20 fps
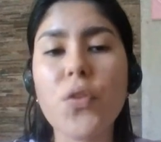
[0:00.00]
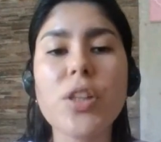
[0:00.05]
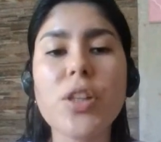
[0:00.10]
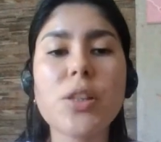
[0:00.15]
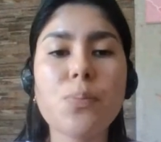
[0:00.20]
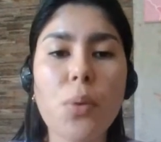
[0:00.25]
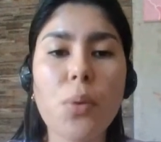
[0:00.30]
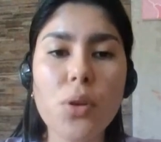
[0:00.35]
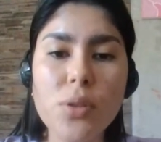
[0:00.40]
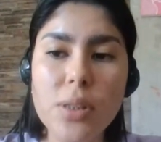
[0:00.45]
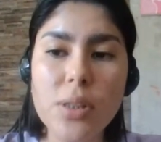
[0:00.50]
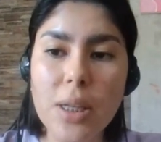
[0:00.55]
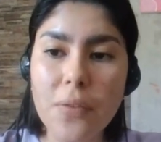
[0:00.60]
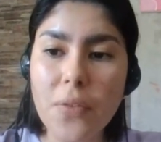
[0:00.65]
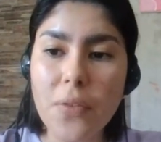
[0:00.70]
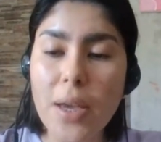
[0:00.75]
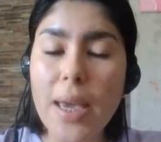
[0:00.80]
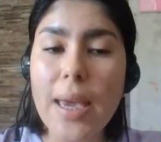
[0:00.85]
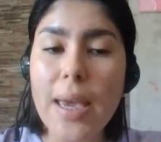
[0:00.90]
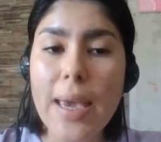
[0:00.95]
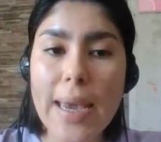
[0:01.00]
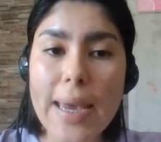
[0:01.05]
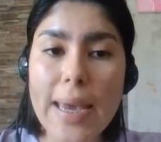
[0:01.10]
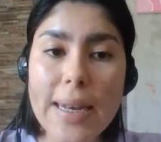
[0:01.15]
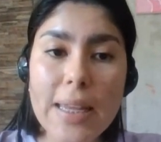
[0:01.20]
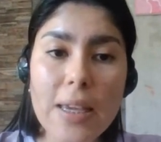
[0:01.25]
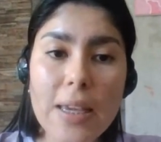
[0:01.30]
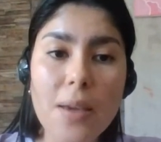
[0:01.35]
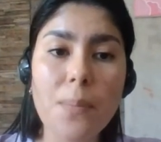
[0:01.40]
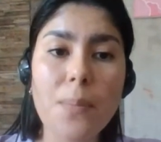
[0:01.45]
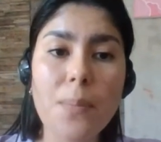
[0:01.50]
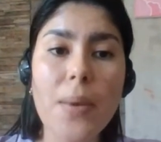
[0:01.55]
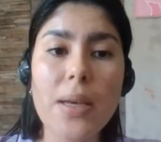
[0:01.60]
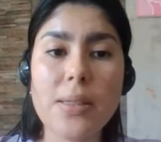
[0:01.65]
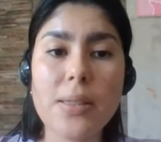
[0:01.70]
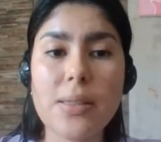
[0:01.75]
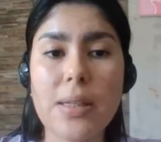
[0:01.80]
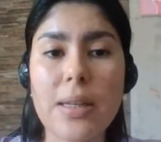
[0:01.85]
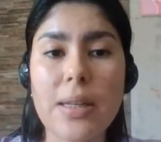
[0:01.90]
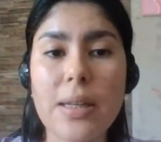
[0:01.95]
responsive, and
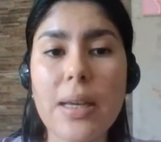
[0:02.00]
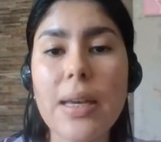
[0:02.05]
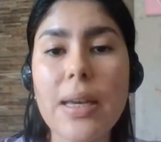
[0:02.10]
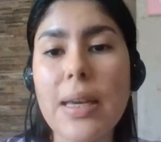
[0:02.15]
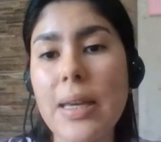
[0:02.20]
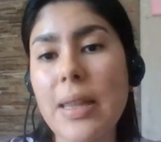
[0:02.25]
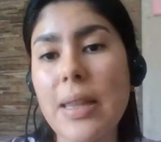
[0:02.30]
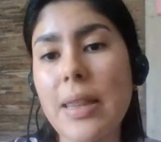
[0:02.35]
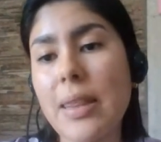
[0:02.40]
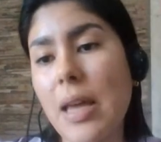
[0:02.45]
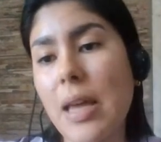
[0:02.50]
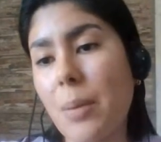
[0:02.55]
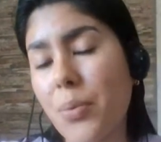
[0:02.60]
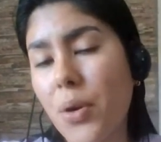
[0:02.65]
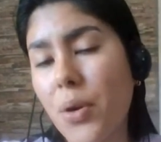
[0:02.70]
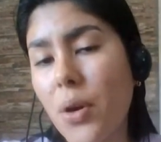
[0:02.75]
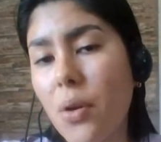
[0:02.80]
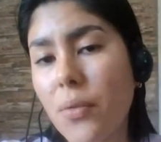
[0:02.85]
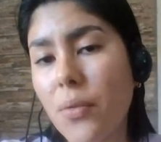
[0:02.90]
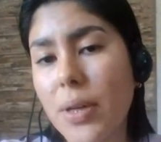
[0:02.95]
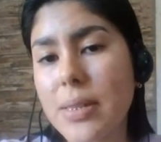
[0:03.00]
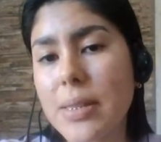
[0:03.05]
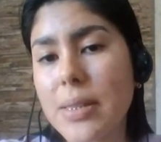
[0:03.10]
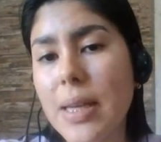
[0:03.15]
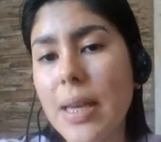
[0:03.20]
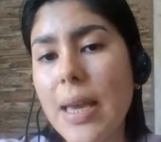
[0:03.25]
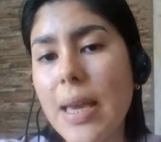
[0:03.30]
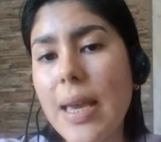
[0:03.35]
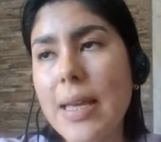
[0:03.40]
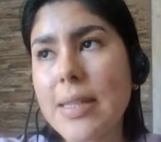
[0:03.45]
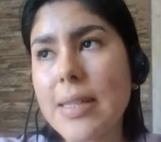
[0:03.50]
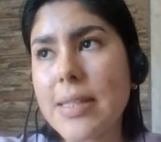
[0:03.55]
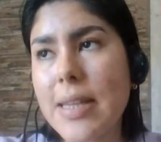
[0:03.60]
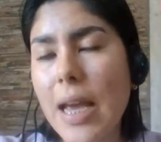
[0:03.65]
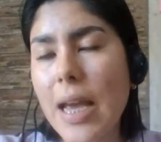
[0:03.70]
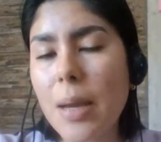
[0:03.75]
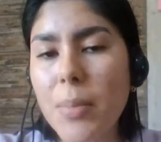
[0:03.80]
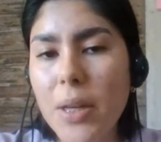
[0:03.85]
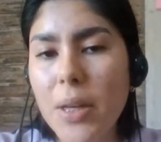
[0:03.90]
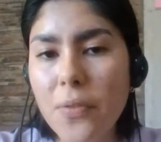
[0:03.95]
invested in their progress.
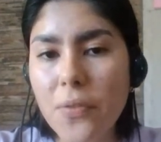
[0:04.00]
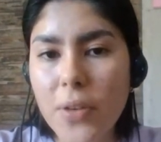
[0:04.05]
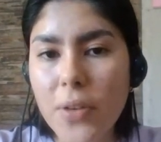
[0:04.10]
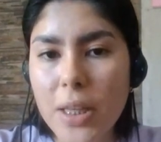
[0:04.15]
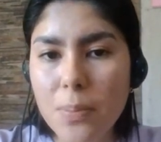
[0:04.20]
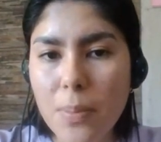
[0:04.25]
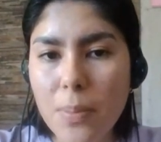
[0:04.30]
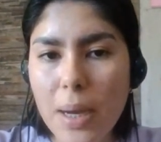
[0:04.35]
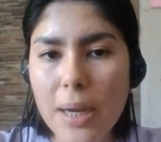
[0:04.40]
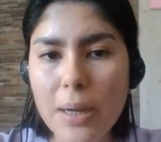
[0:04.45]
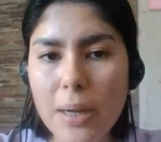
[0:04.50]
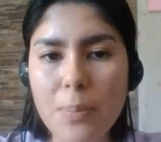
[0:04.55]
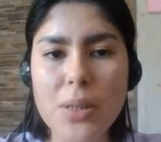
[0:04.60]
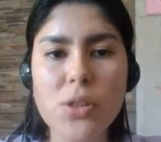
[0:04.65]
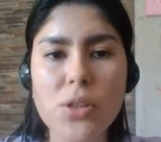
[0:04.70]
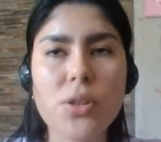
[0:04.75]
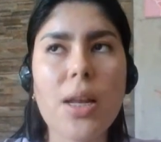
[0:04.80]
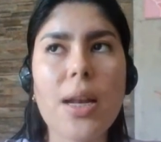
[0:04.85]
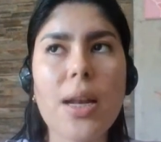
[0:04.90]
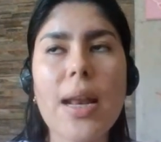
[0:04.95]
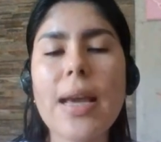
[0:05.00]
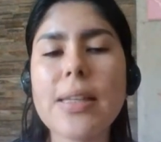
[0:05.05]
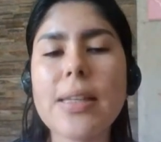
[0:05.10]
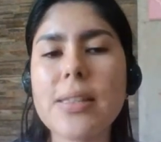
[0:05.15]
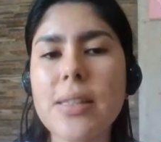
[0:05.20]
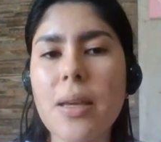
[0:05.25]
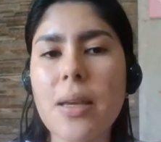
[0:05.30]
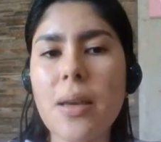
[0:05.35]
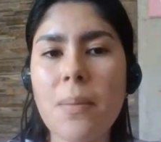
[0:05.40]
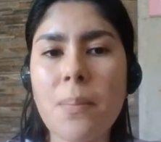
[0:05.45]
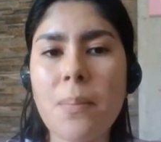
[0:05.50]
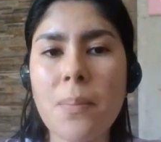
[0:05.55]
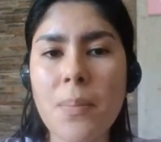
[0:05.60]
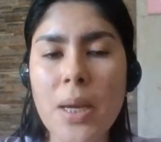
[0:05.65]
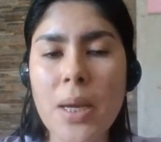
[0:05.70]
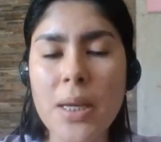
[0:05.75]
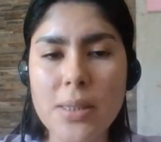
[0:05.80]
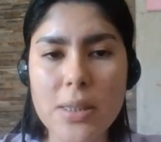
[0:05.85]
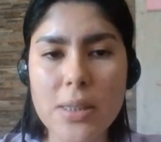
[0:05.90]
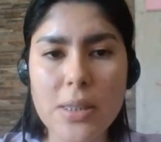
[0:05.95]
Timely feedback, personalized
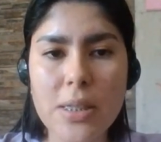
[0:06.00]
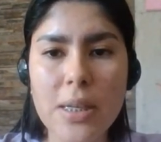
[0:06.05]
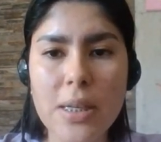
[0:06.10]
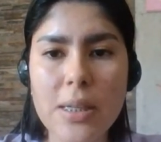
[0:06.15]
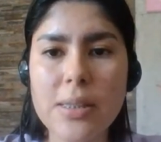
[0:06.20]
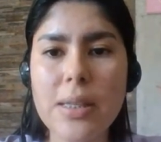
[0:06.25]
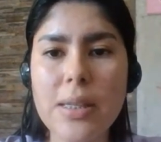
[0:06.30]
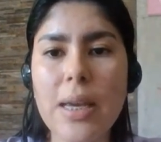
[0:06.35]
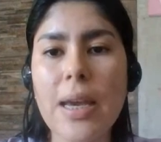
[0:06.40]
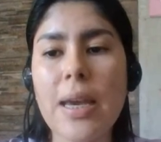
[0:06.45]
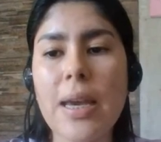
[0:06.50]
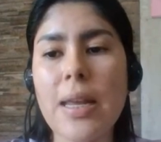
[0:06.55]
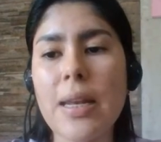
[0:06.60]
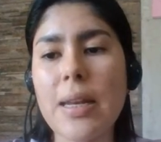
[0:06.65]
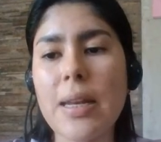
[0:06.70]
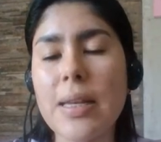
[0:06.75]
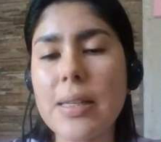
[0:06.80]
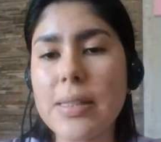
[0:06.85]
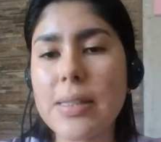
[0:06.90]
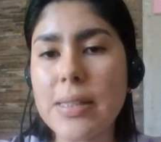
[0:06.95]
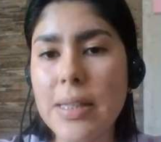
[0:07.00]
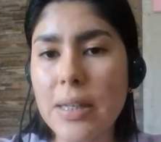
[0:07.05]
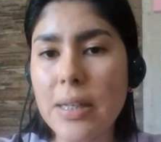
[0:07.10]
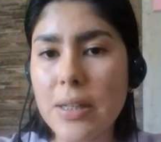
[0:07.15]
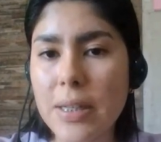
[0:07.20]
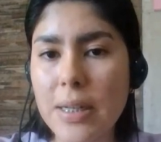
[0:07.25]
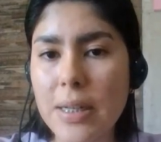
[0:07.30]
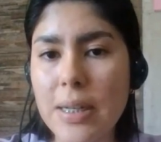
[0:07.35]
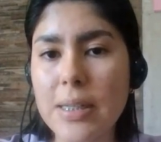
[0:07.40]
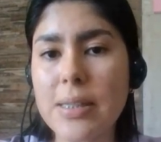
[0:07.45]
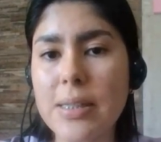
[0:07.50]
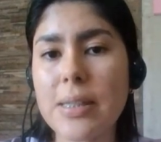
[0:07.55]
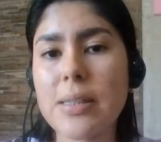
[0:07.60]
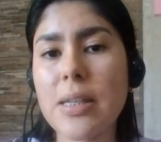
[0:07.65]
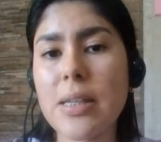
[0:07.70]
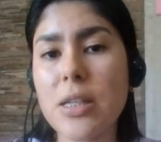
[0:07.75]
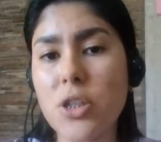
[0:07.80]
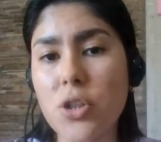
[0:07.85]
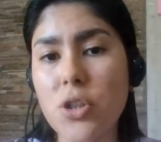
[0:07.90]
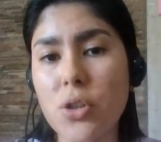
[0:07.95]
messages, and synchronous
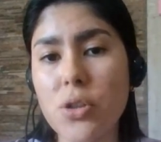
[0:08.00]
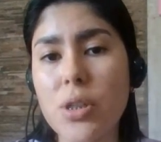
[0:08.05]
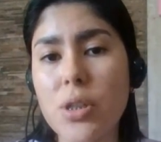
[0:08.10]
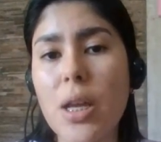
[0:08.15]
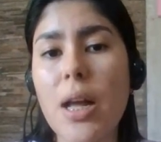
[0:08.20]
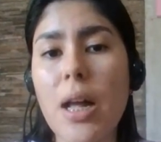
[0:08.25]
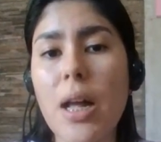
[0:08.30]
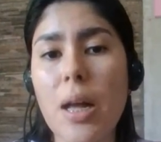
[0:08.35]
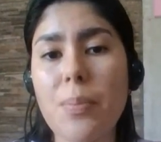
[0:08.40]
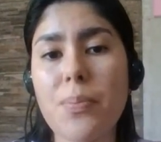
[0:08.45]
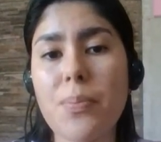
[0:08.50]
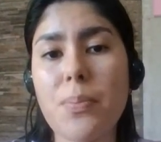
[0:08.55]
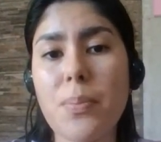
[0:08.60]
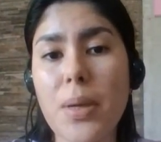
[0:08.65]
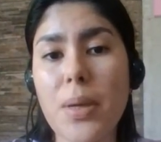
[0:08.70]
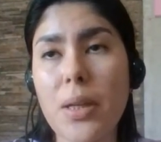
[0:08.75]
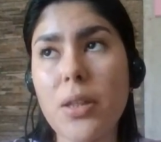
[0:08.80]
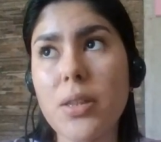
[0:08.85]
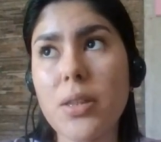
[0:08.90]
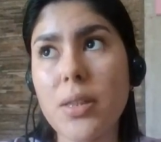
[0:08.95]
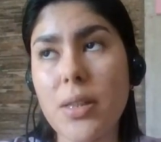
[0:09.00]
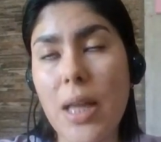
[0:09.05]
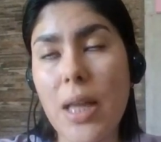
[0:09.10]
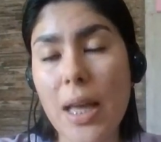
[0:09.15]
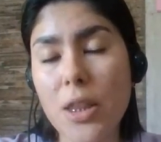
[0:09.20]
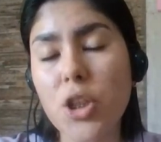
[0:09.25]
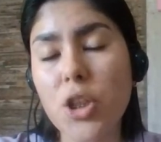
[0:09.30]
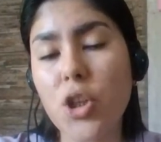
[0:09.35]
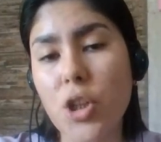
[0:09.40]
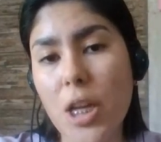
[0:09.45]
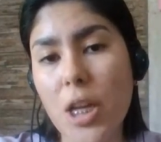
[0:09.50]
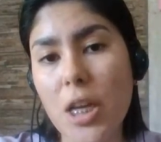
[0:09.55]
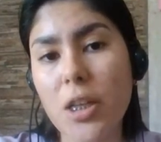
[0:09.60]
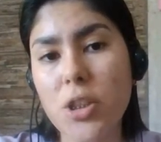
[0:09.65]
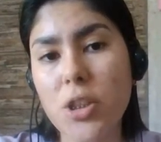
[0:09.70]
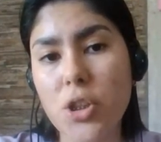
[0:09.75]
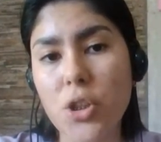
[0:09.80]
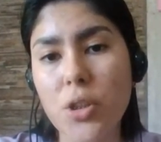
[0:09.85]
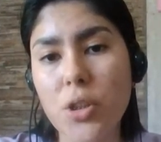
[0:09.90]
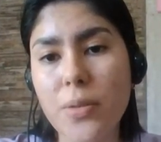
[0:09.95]
sessions help build that
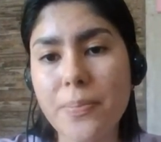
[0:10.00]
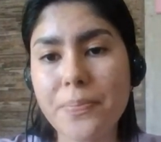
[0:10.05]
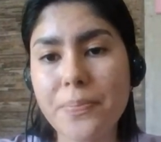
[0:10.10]
connection.